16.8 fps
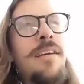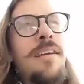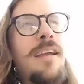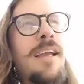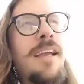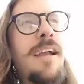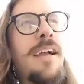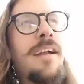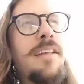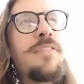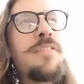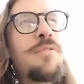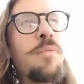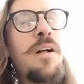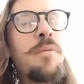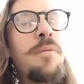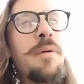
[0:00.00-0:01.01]
And
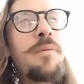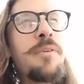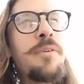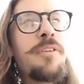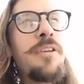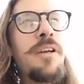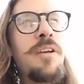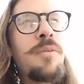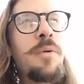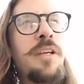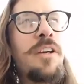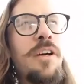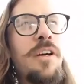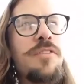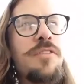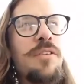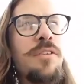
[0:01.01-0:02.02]
while we were there, we
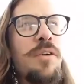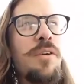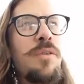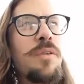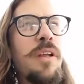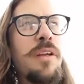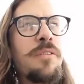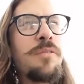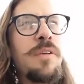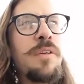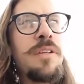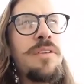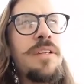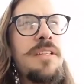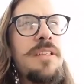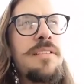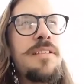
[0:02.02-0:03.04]
got to go like
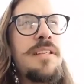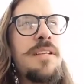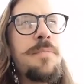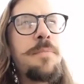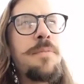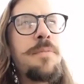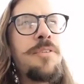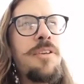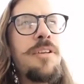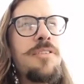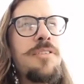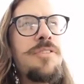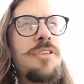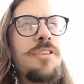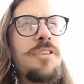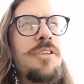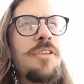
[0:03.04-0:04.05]
really deep
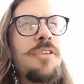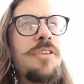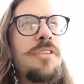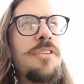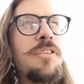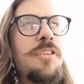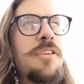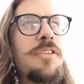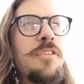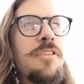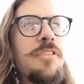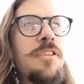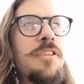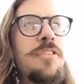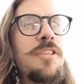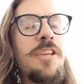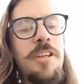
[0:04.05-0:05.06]
into the
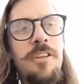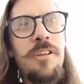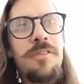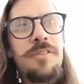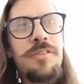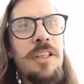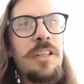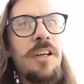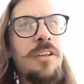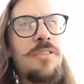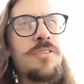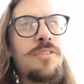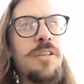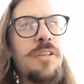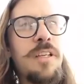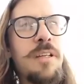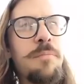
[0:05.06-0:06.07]
center of the
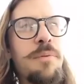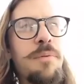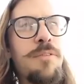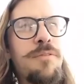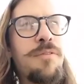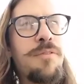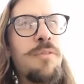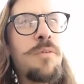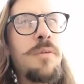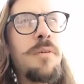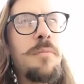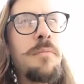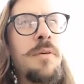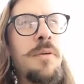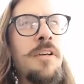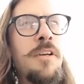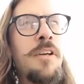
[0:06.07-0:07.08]
country and
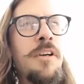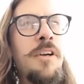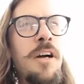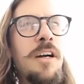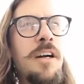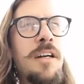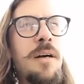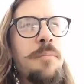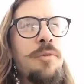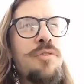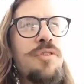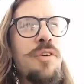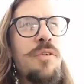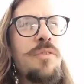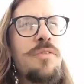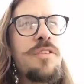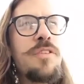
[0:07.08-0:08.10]
perform a couple
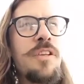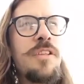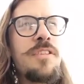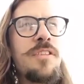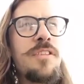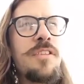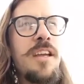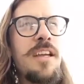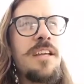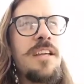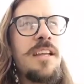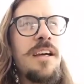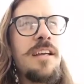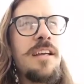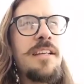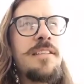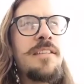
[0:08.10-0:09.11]
shows and stay a
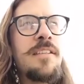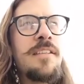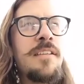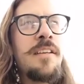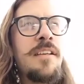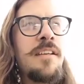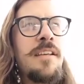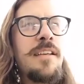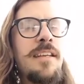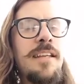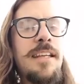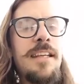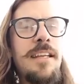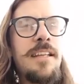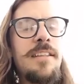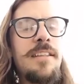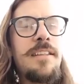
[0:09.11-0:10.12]
night
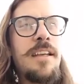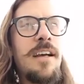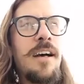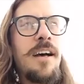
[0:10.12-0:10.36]
in